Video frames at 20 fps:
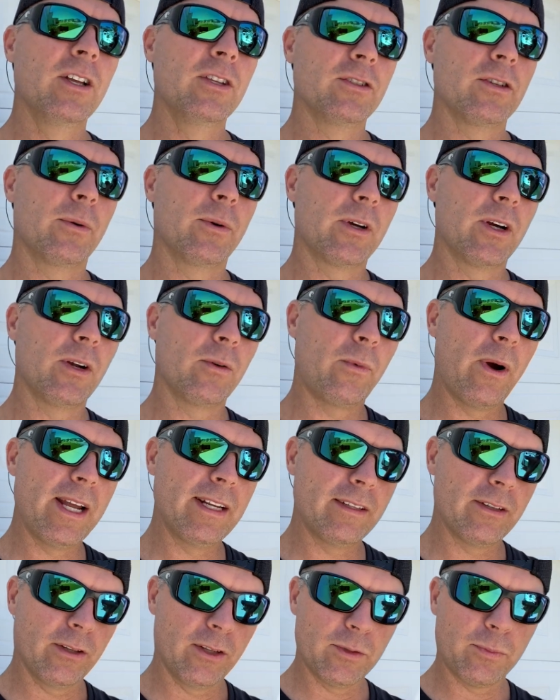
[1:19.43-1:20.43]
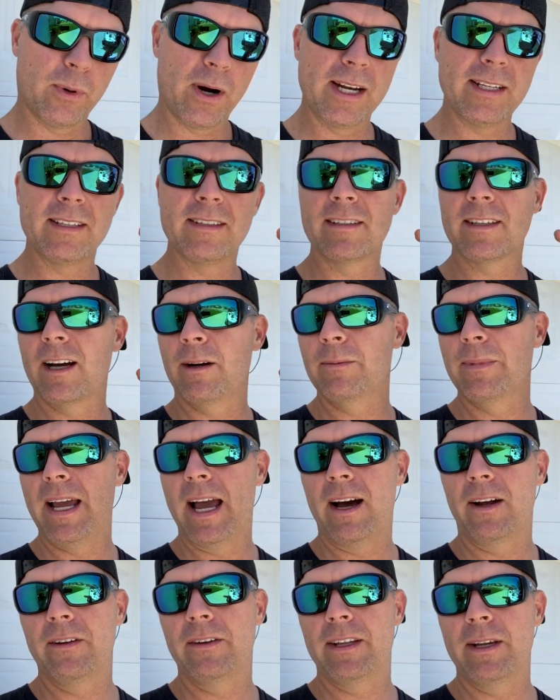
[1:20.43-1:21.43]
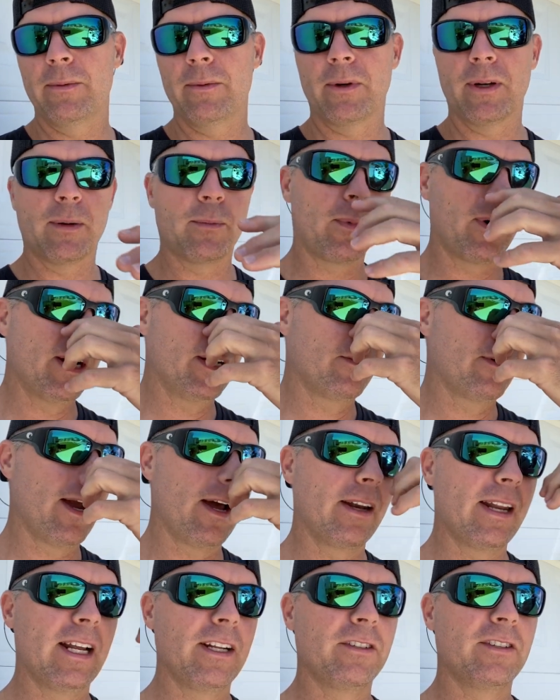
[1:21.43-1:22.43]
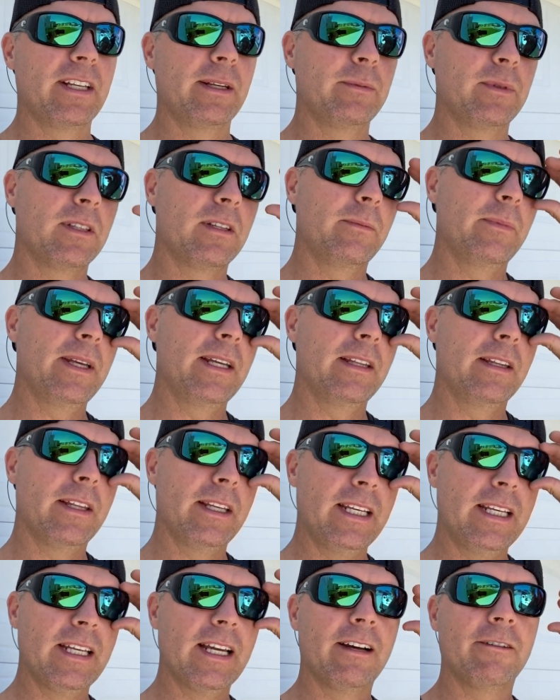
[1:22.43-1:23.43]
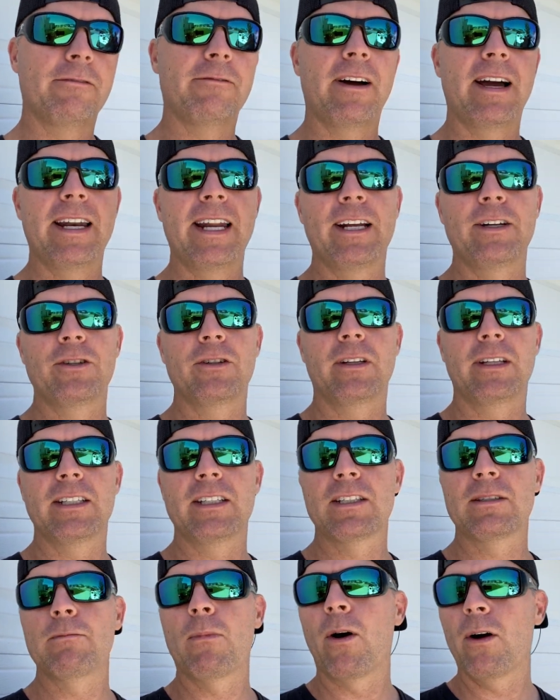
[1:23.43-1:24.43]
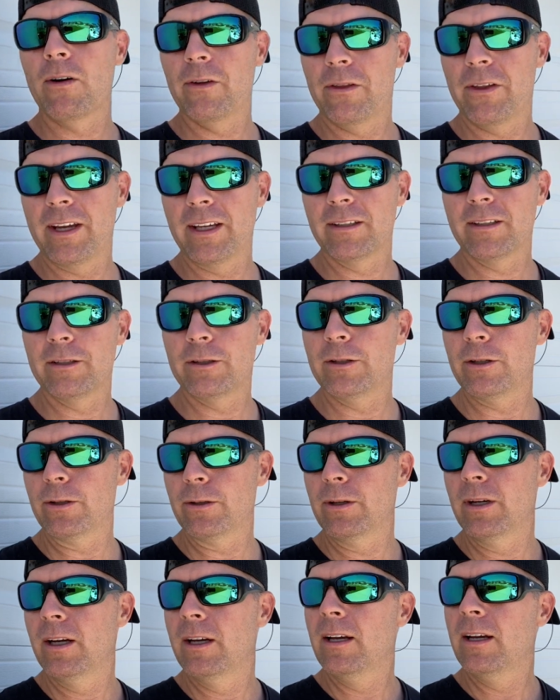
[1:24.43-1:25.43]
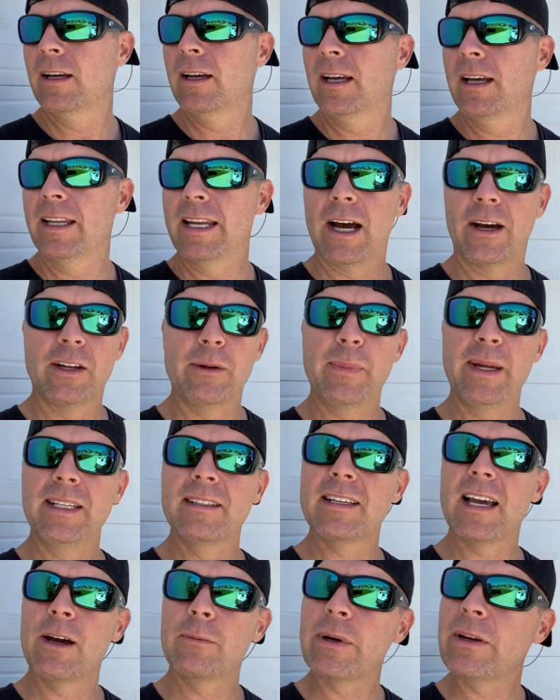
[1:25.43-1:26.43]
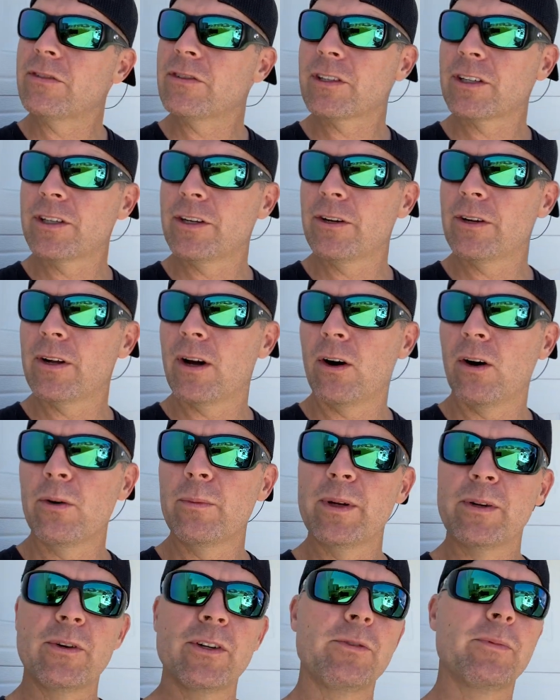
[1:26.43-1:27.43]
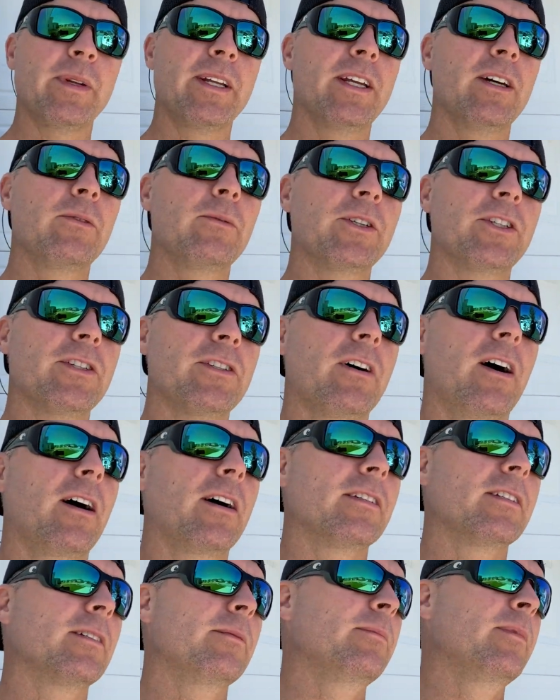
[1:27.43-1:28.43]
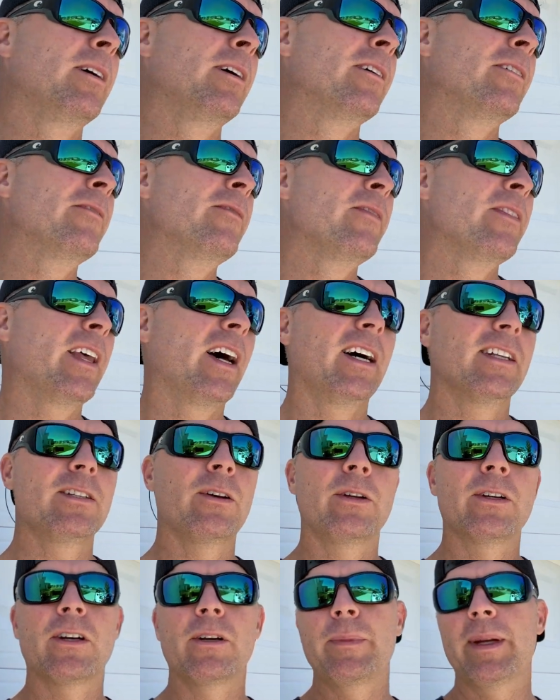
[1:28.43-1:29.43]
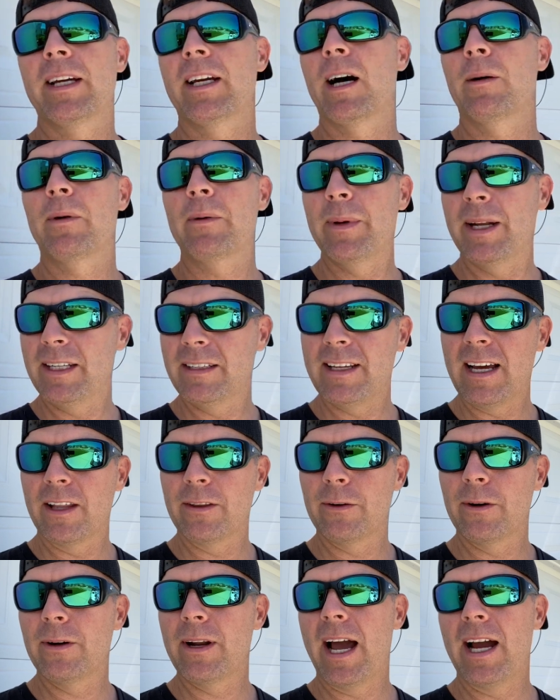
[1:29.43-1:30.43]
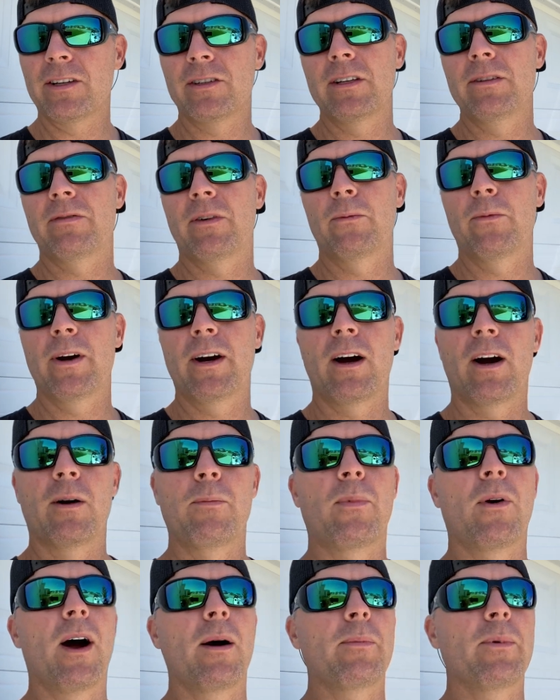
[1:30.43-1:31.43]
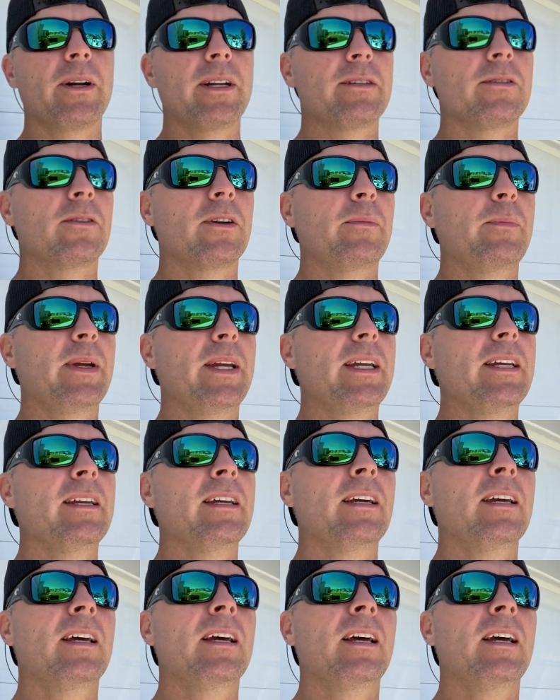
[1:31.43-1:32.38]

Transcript: So we're gonna wait until those prices come down, then we're gonna break ground. That seems to be the financially smart thing to do. Now, in the meantime, we've secured a home in Richmond Hill, which is awesome. It's only gonna be a couple minutes down the road actually from where our property is gonna be.